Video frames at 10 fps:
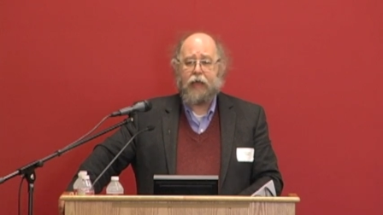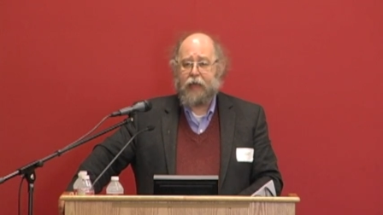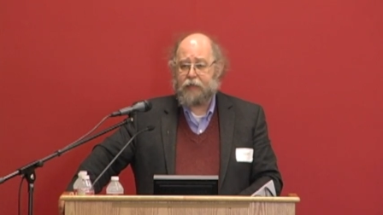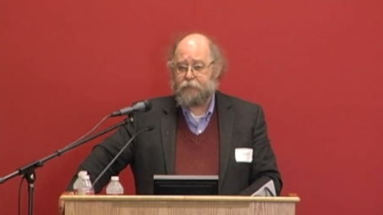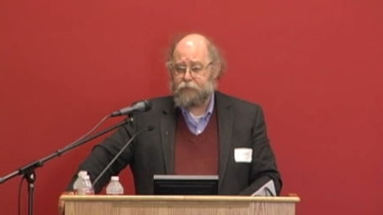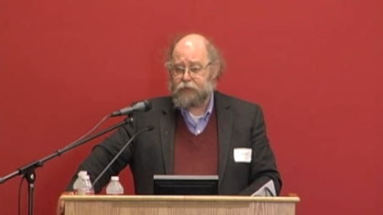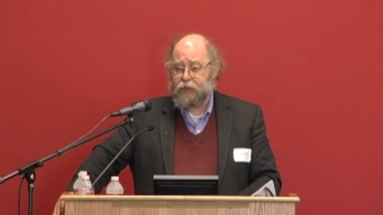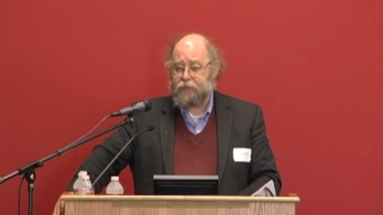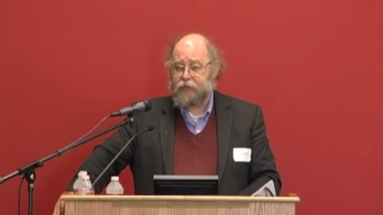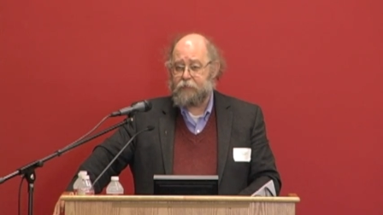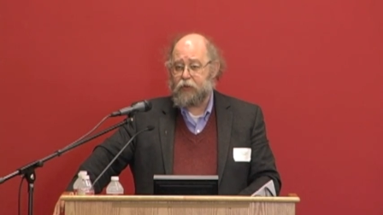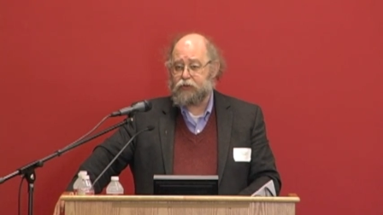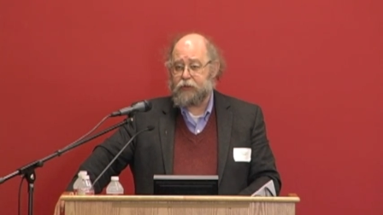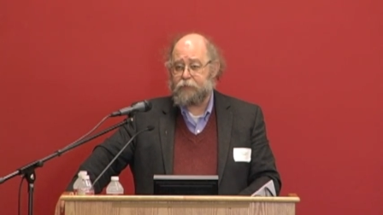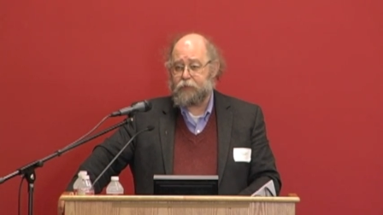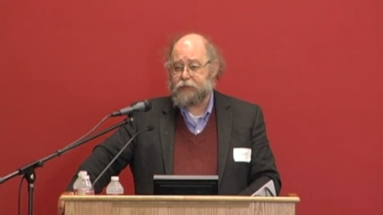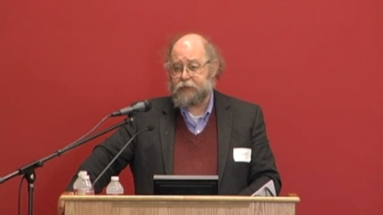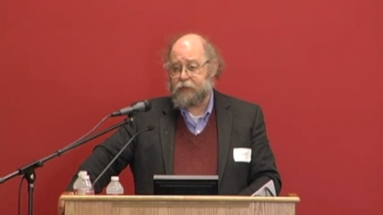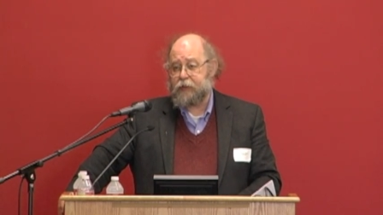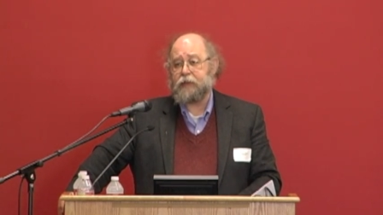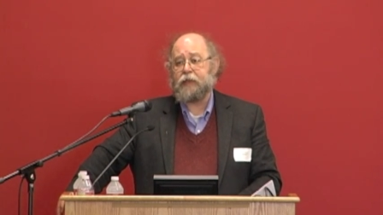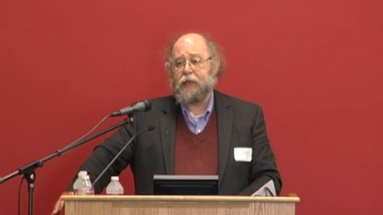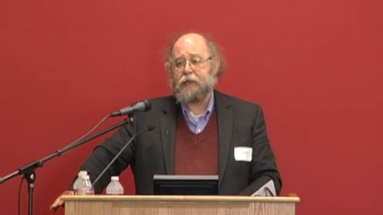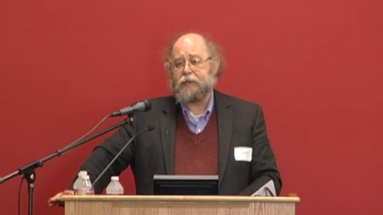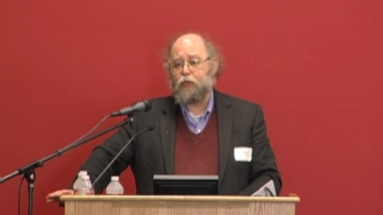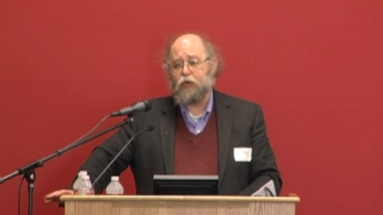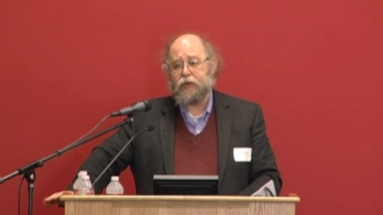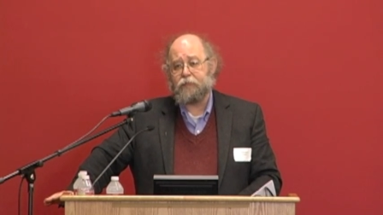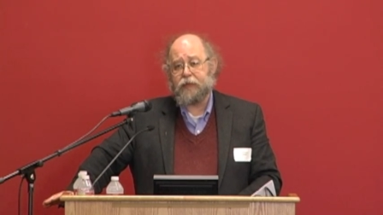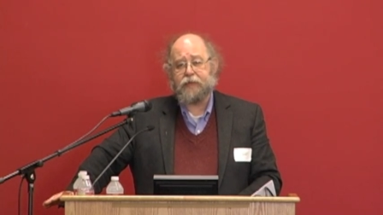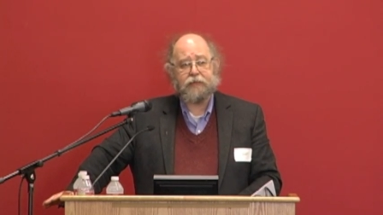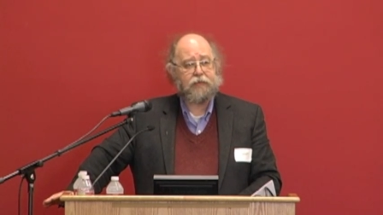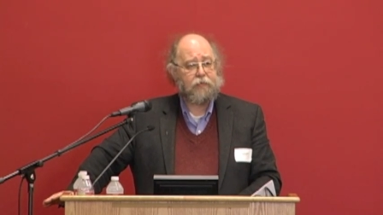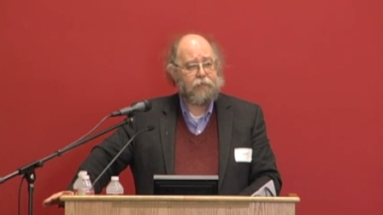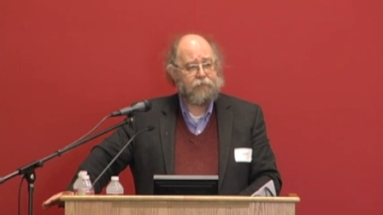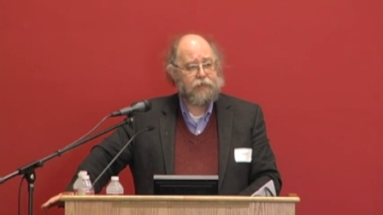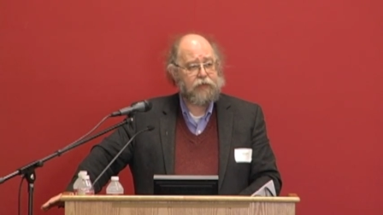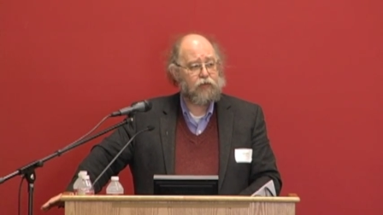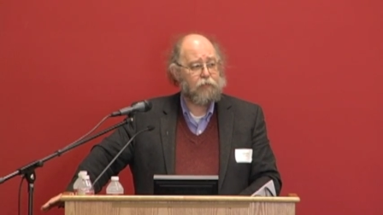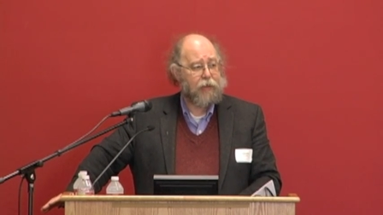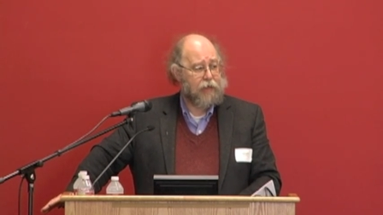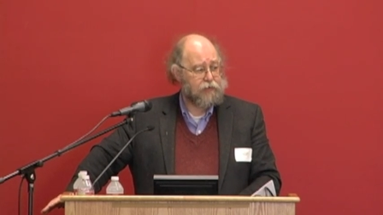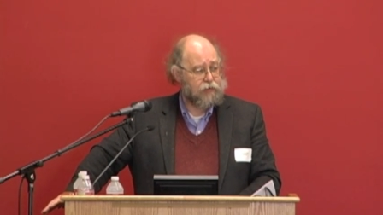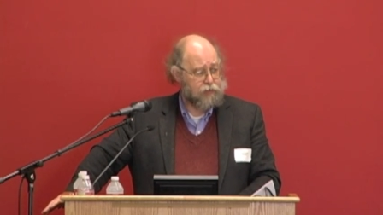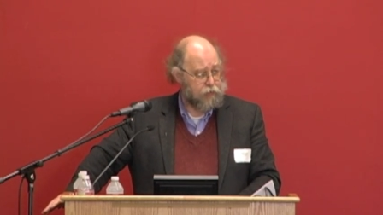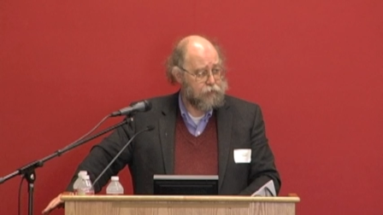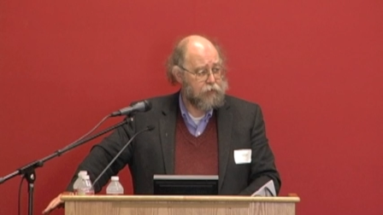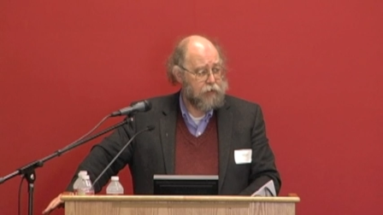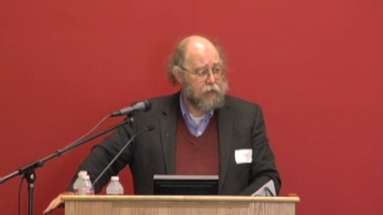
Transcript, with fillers: and in preserving the motion he puts in it, there will be this physical magnitude